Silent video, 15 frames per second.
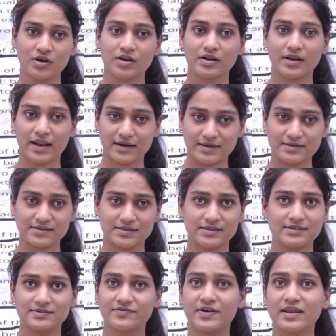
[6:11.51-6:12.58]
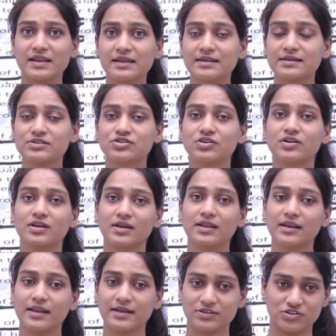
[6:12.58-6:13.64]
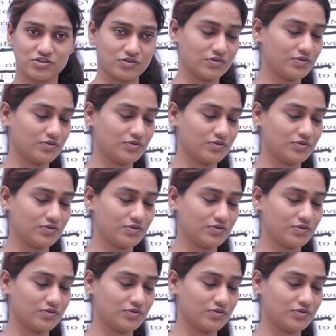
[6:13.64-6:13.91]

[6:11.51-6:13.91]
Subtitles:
That is, it is very rigid in nature.